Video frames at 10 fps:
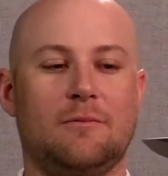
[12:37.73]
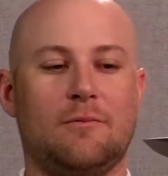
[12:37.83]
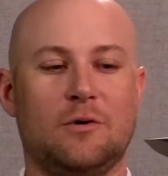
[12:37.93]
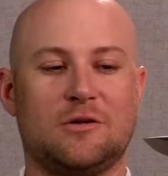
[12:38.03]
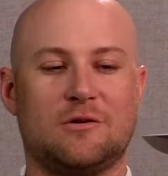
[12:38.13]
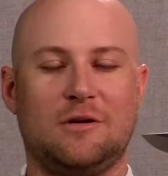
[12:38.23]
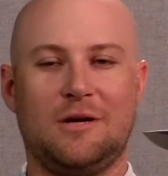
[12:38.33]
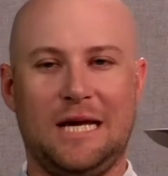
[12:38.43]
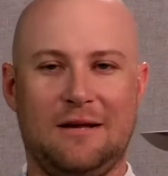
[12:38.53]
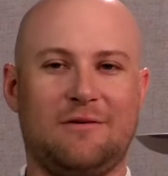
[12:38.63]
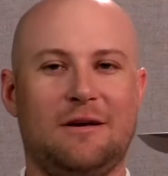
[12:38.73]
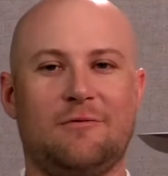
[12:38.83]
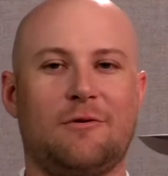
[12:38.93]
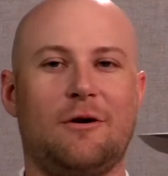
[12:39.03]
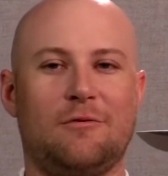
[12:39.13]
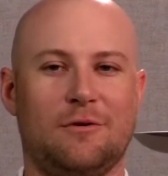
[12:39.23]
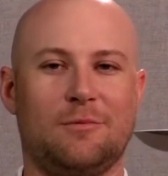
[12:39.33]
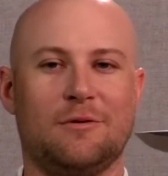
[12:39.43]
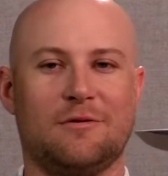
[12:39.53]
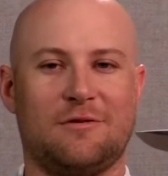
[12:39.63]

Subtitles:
which you can't say for all flippers.